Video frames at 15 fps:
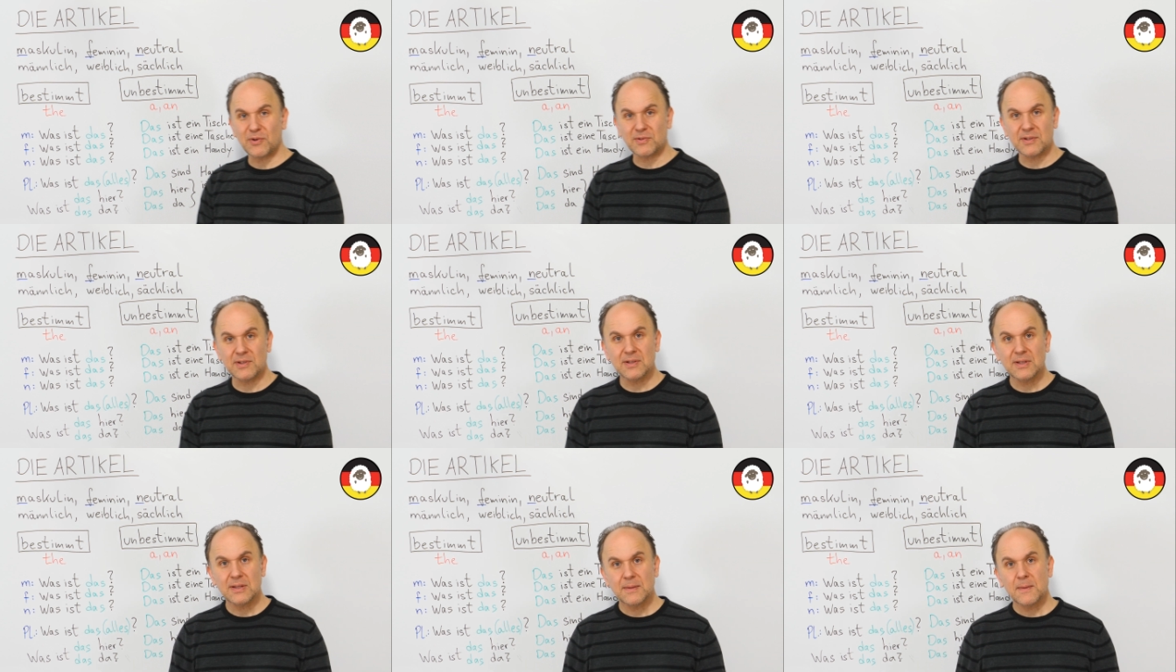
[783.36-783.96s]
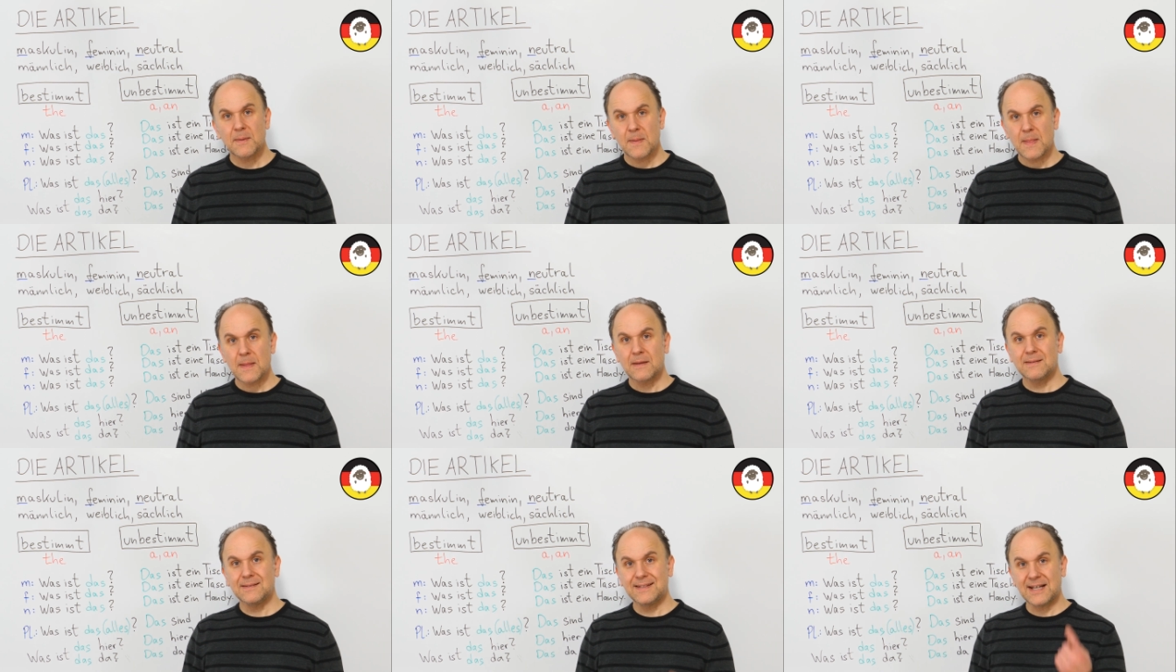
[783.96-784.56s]
phone.
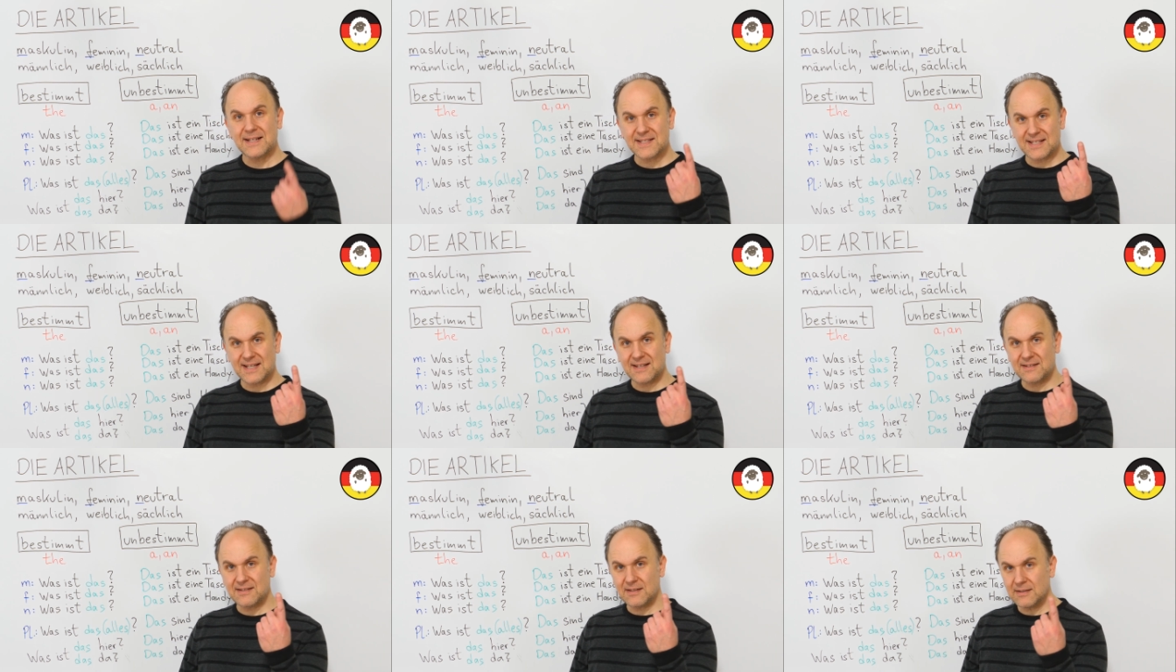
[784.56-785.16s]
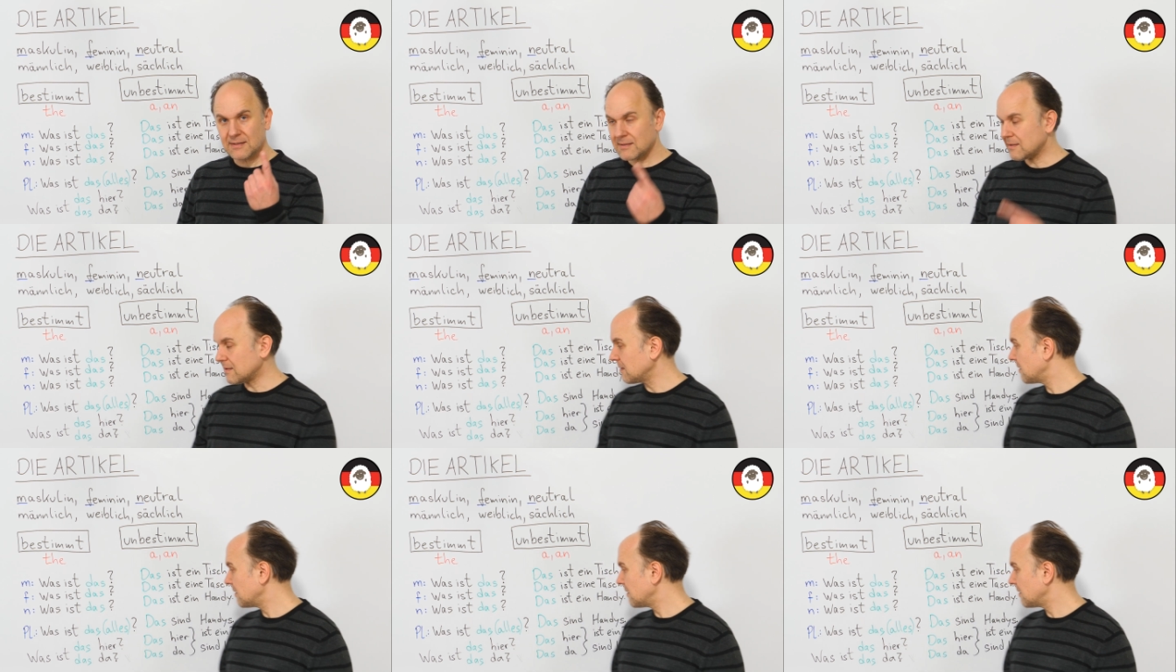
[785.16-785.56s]
Das Handy.